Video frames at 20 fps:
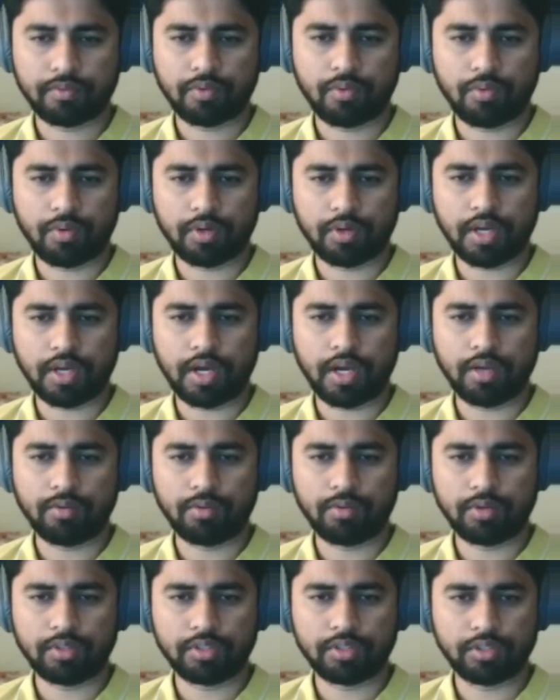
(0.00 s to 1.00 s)
What I
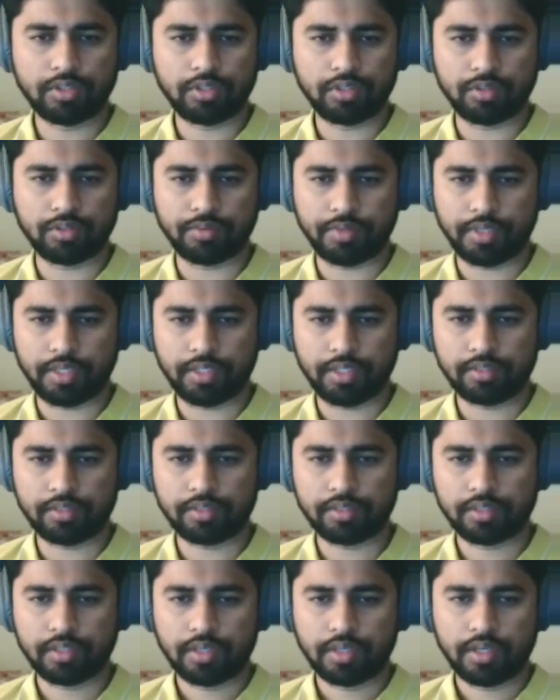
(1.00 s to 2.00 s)
want to do is
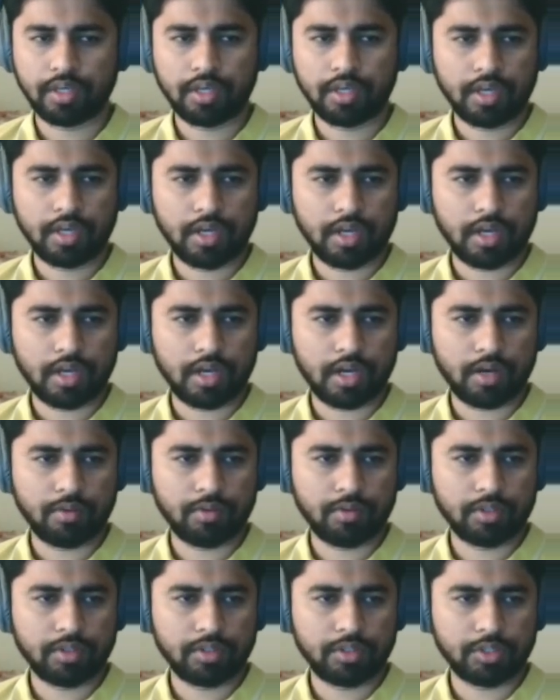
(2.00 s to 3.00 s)
I
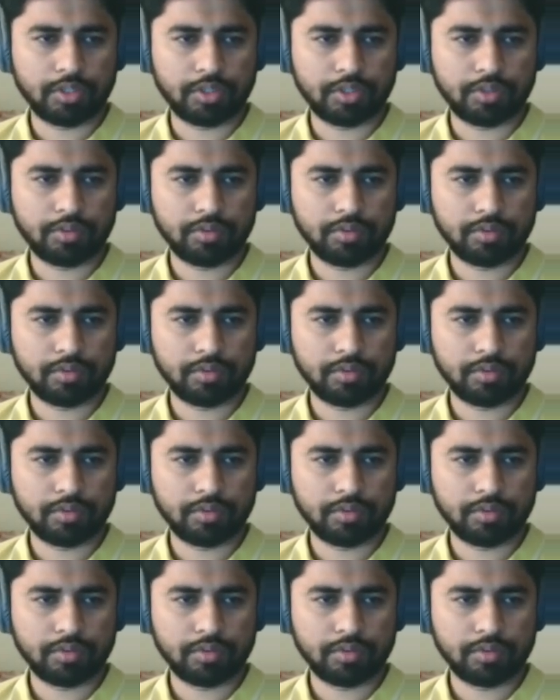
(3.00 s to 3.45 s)
want to